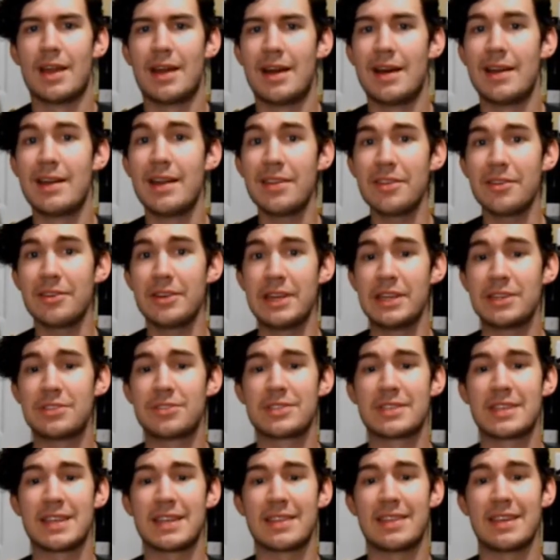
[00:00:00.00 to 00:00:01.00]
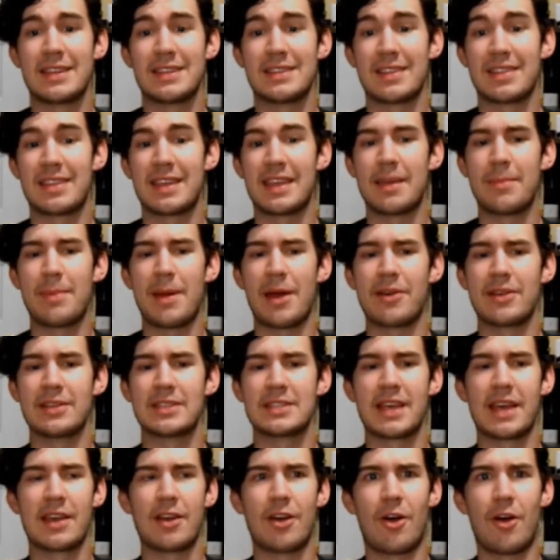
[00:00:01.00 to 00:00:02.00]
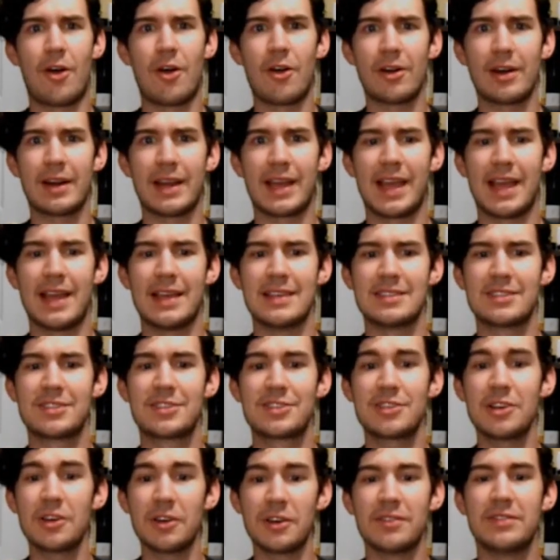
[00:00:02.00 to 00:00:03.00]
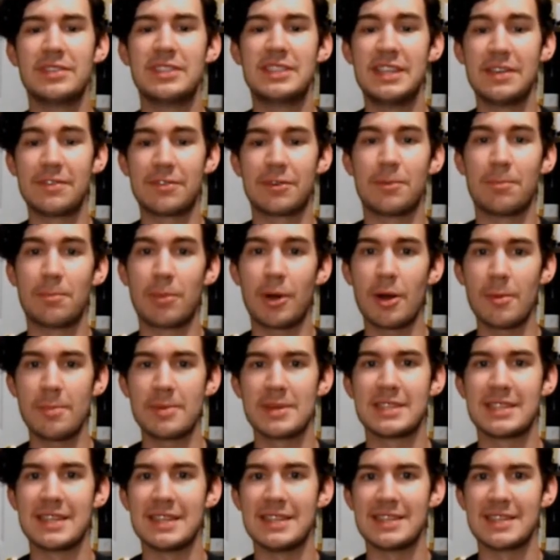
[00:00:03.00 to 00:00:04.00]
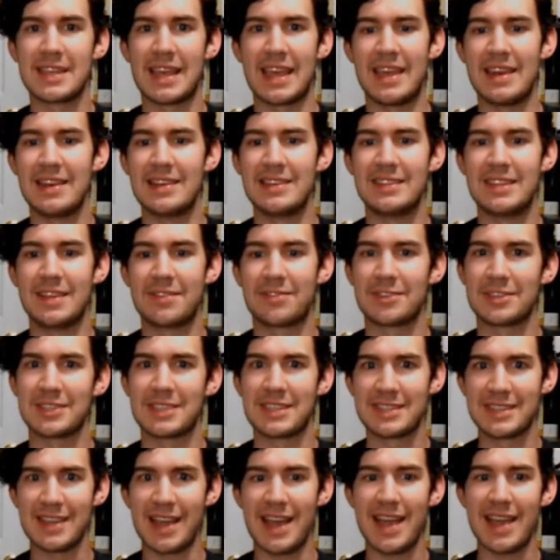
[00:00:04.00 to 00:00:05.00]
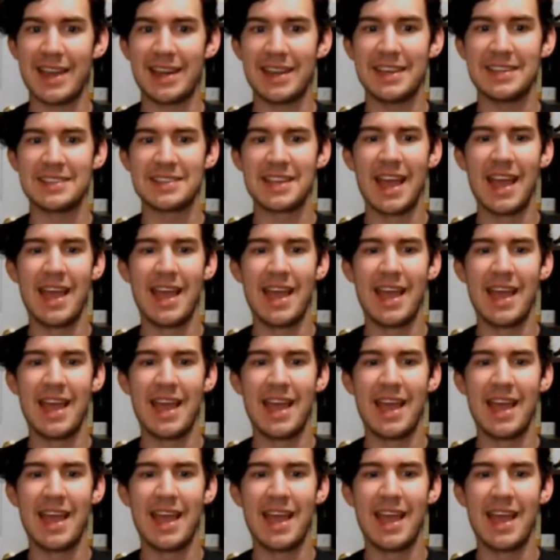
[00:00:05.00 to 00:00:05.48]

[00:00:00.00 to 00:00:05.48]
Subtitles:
Another interesting thing to think about is that art has served different purposes in different societies.